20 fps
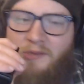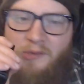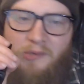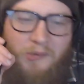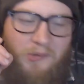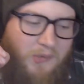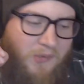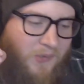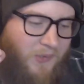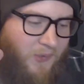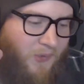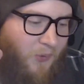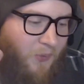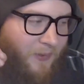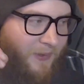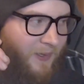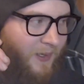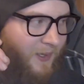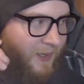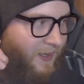so
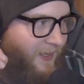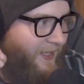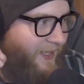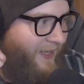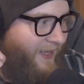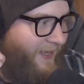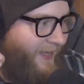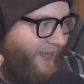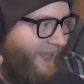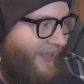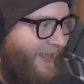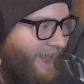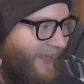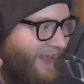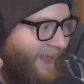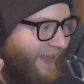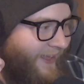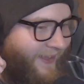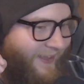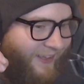stupid.
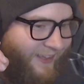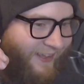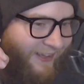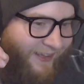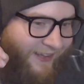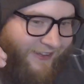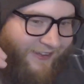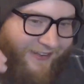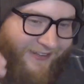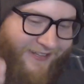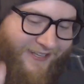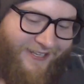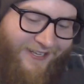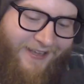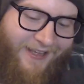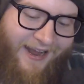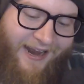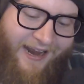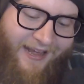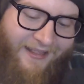
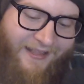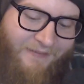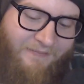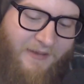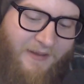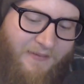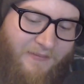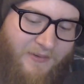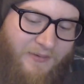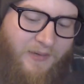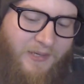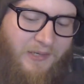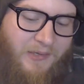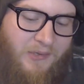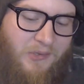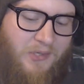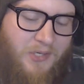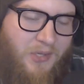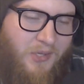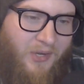I think maybe we
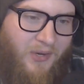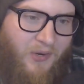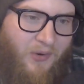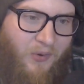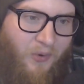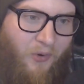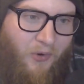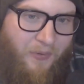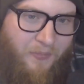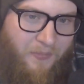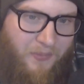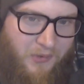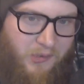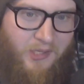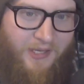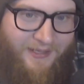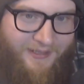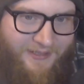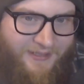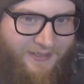use just
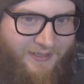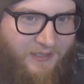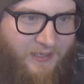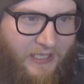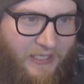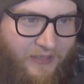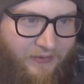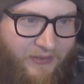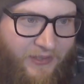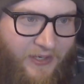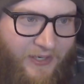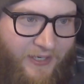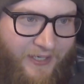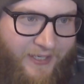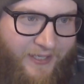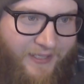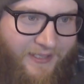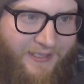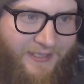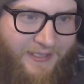0.25% of the
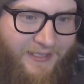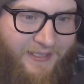honey.